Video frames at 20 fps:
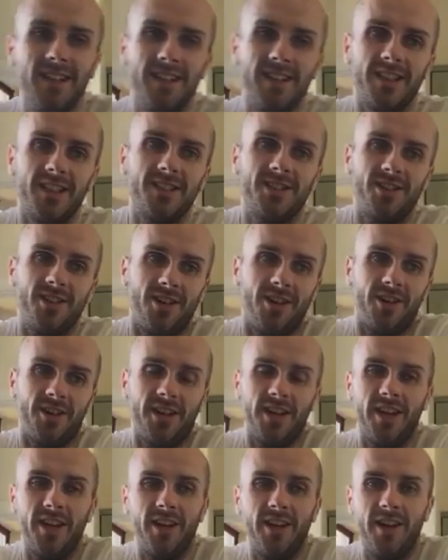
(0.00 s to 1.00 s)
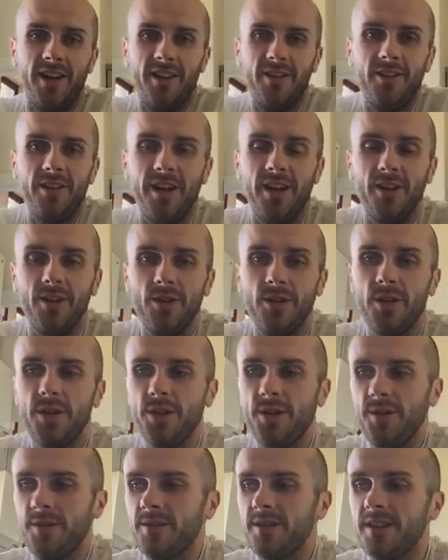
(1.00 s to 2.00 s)
leads to ill
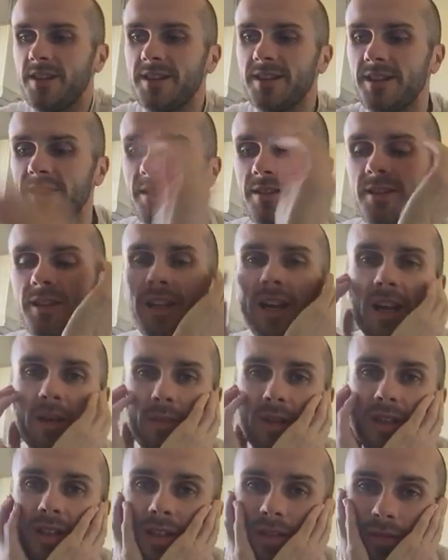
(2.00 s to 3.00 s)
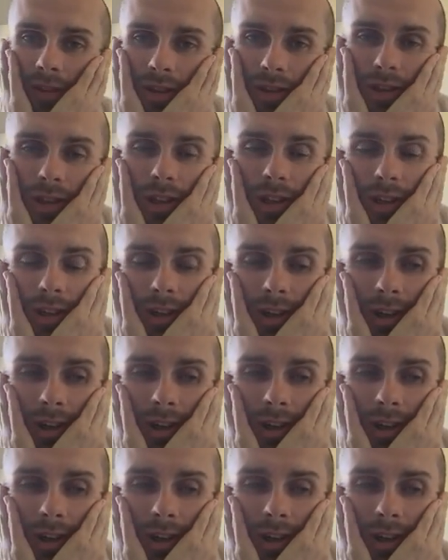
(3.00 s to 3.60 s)
health, leads to diabetes eventually.